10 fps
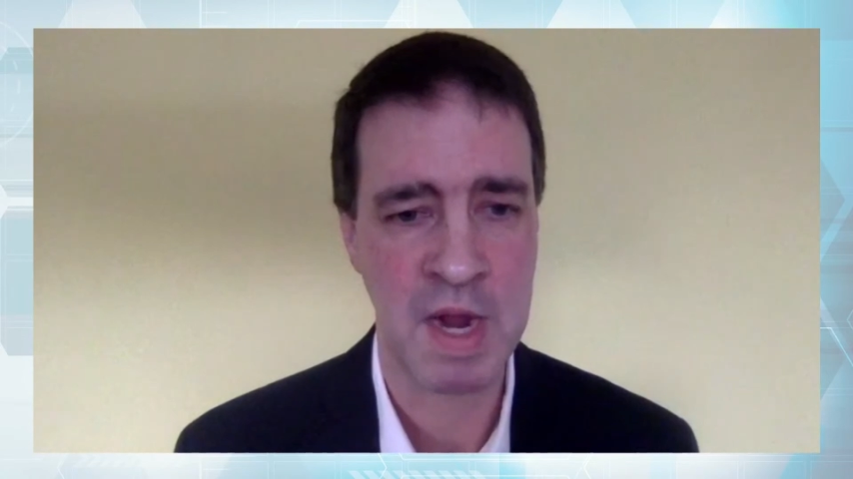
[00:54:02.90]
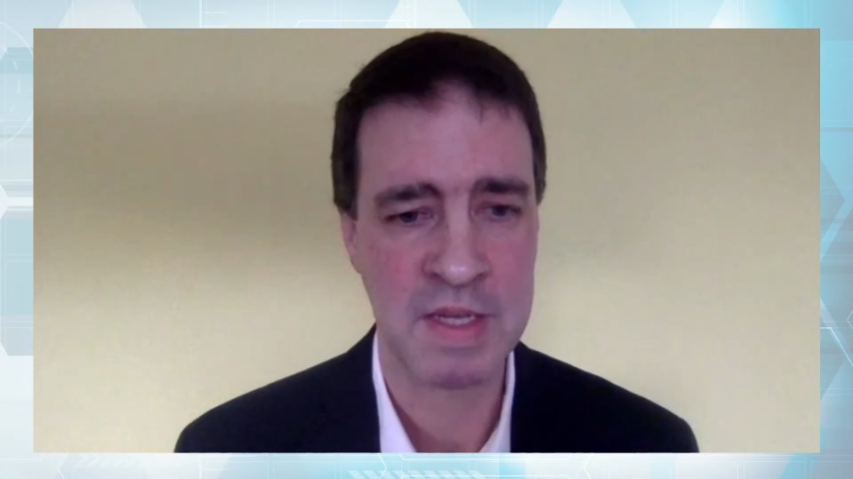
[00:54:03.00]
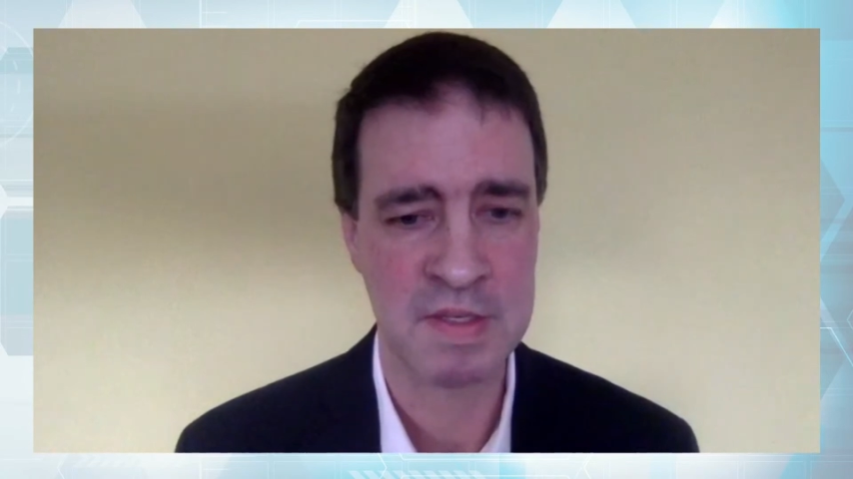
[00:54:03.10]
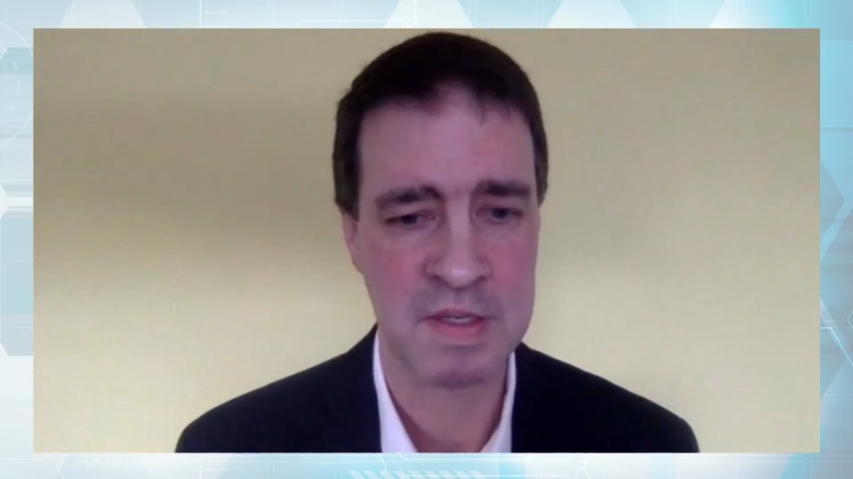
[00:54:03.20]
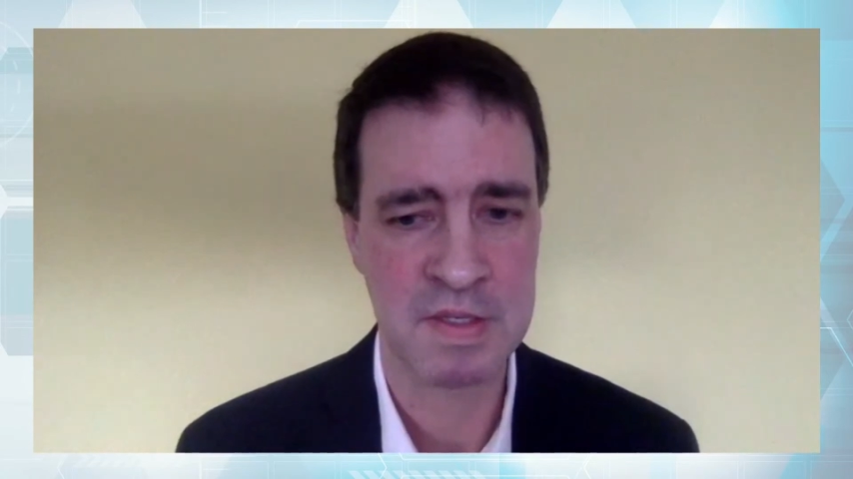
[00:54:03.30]

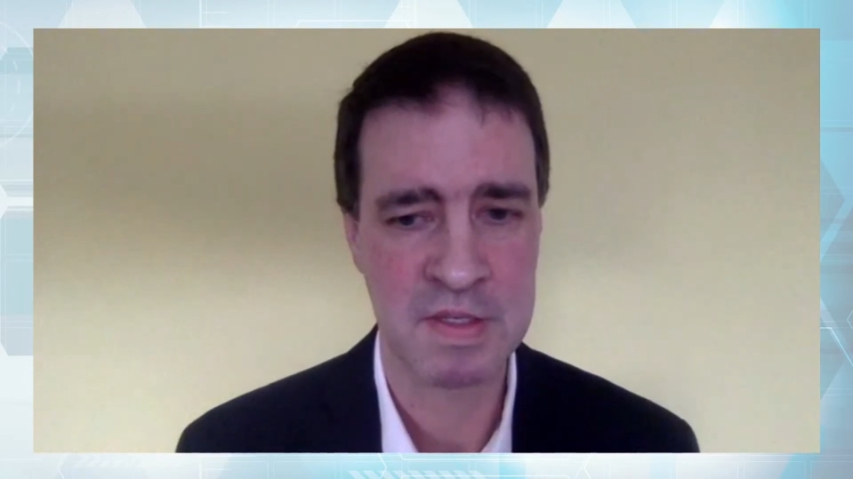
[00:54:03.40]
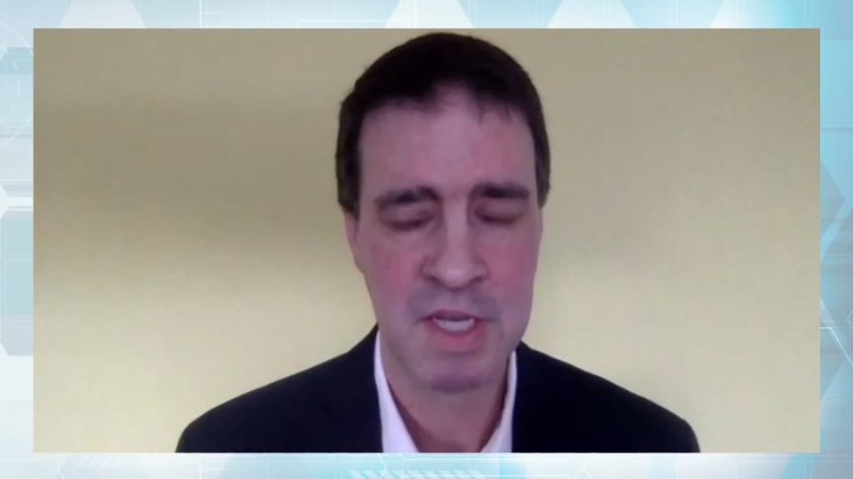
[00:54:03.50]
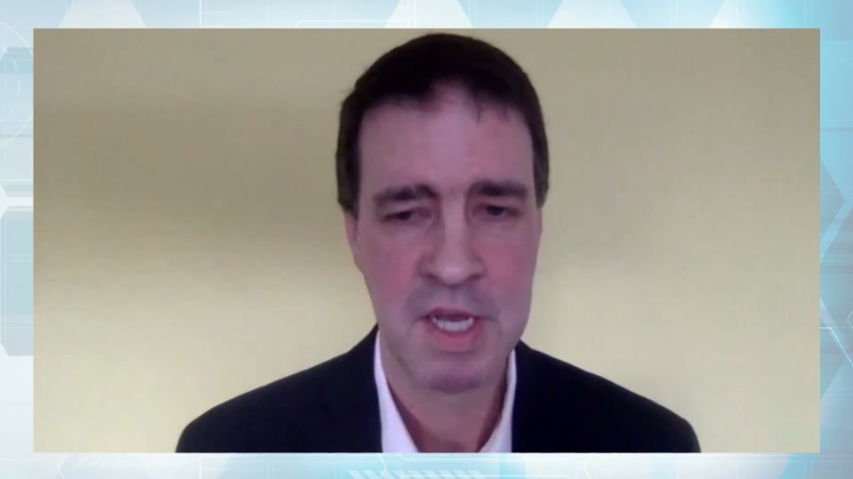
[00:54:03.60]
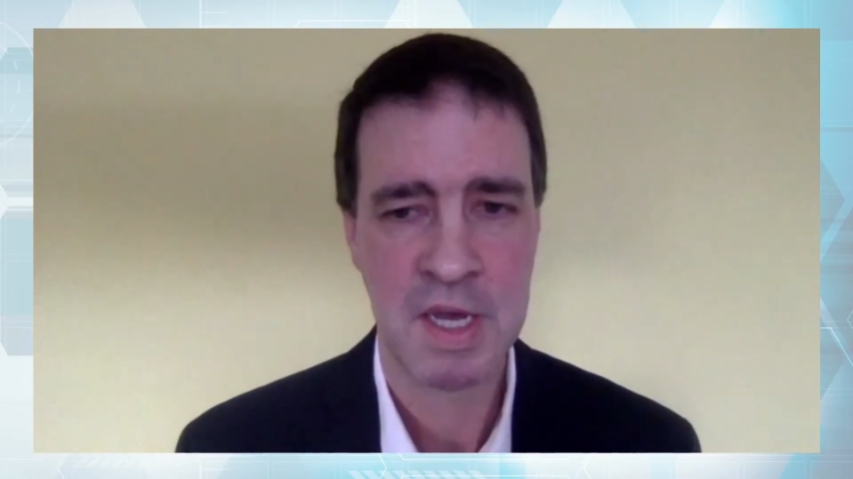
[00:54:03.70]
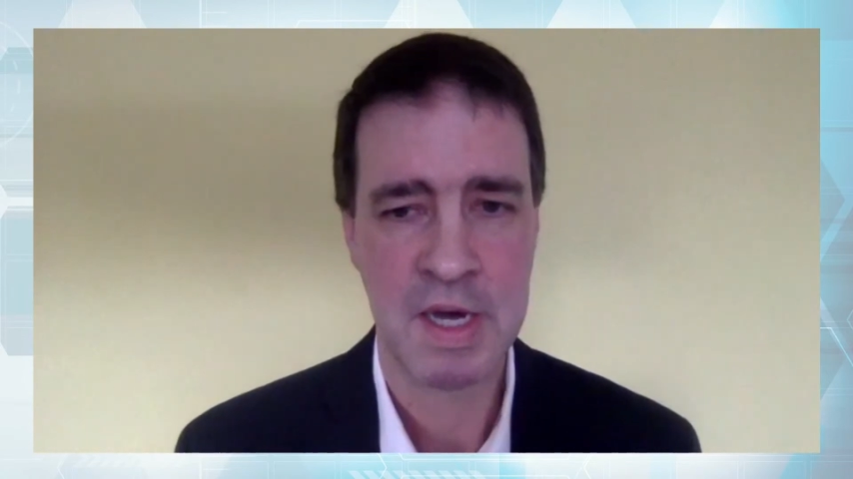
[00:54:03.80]

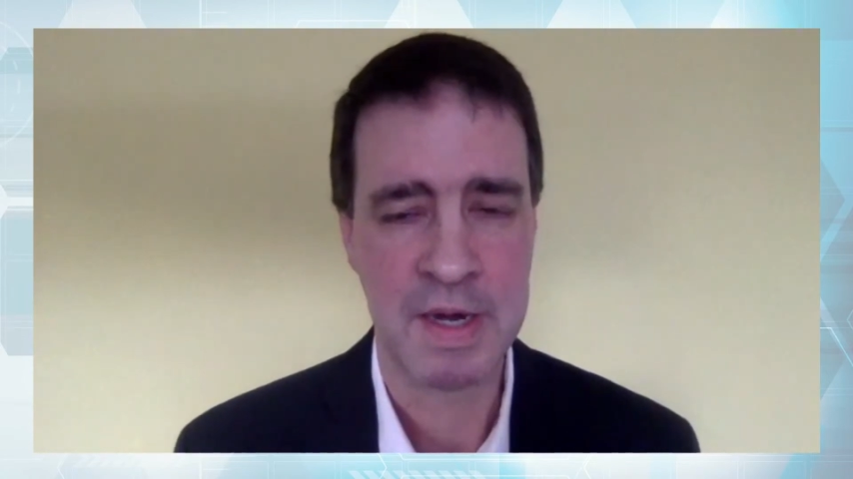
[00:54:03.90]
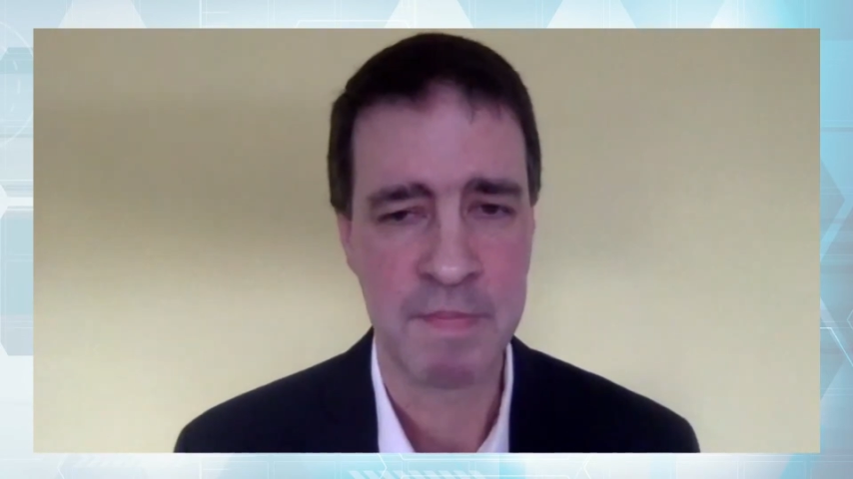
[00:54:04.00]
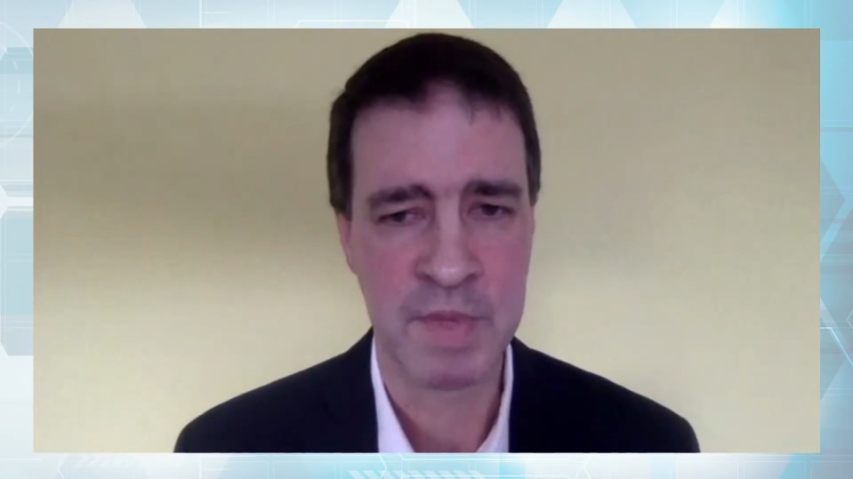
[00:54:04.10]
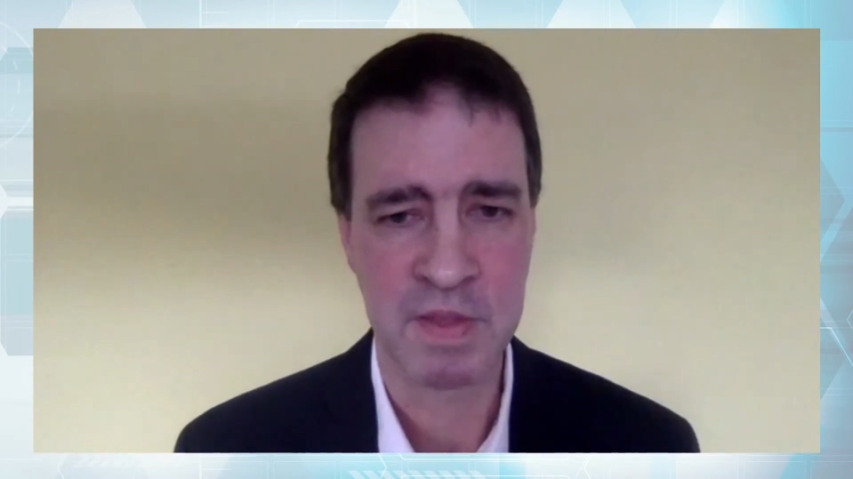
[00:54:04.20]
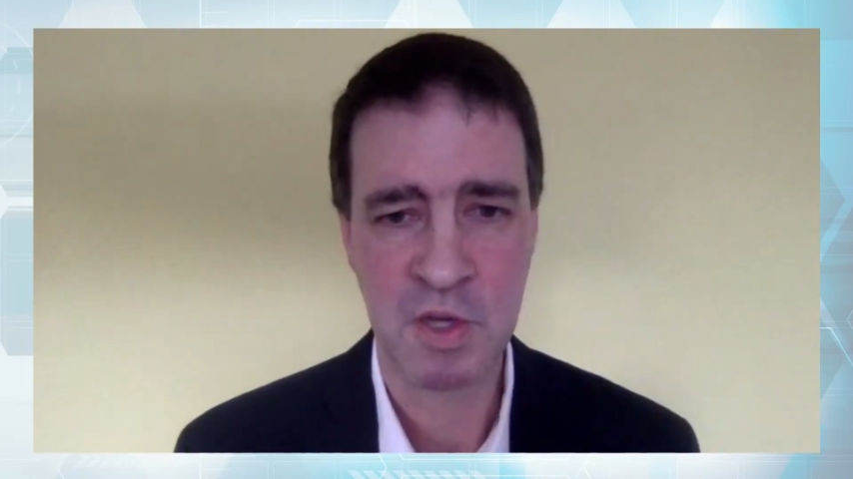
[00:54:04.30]
crisis,
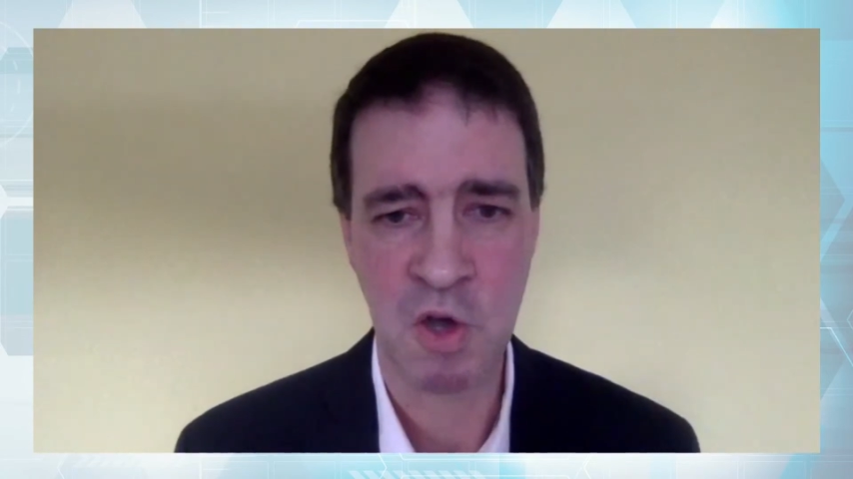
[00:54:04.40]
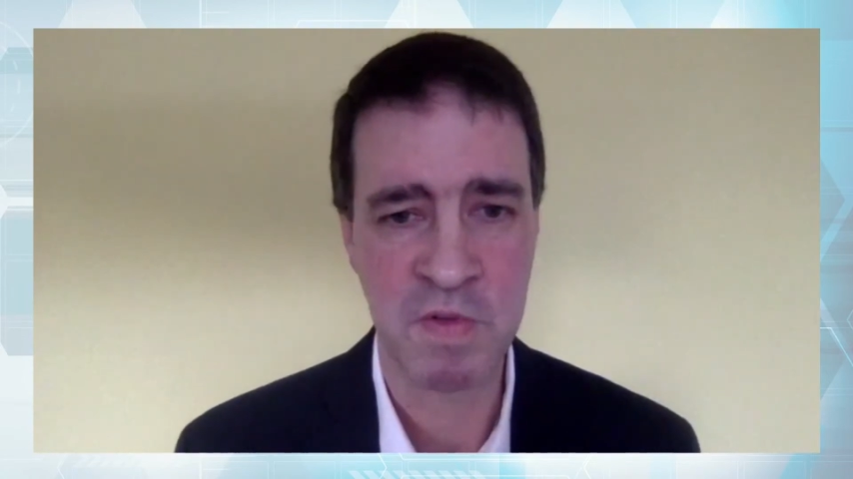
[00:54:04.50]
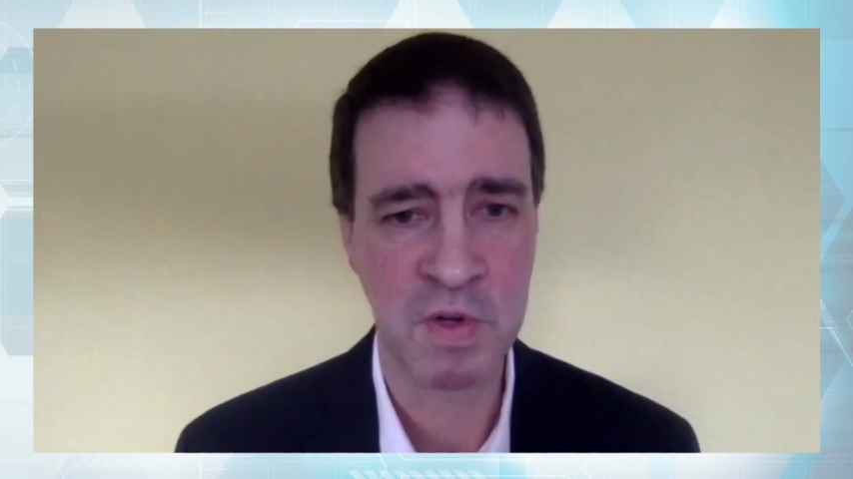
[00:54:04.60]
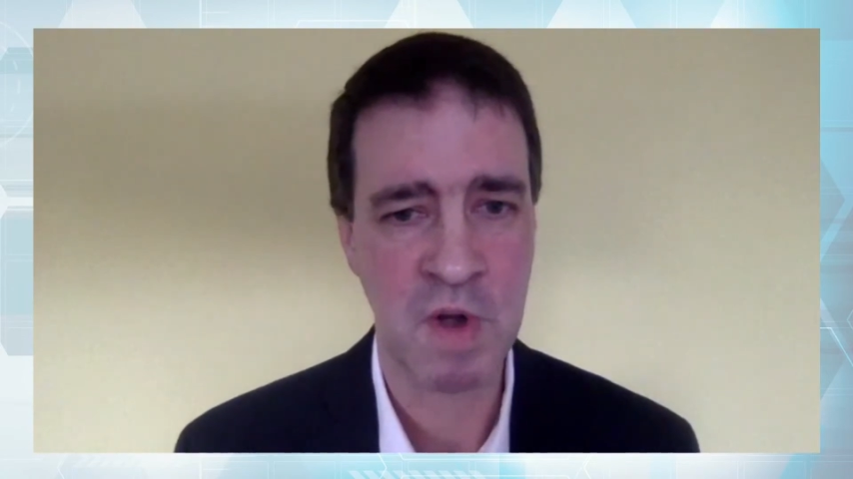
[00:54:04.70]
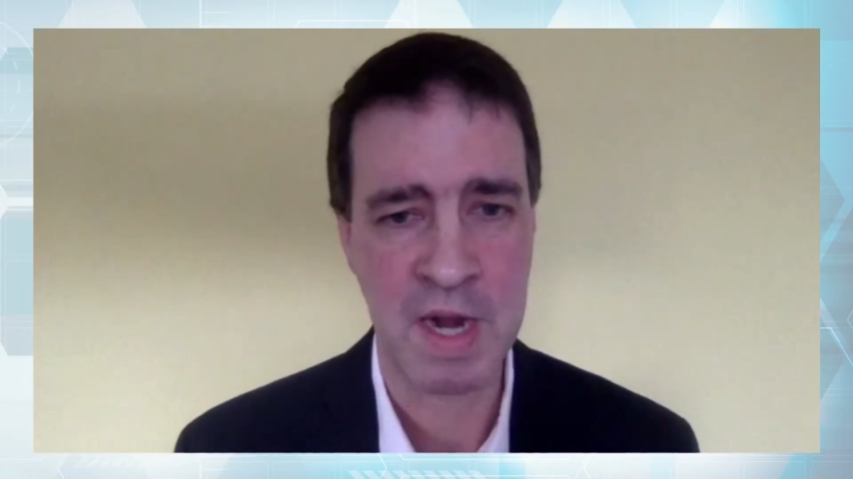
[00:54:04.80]
that the COVID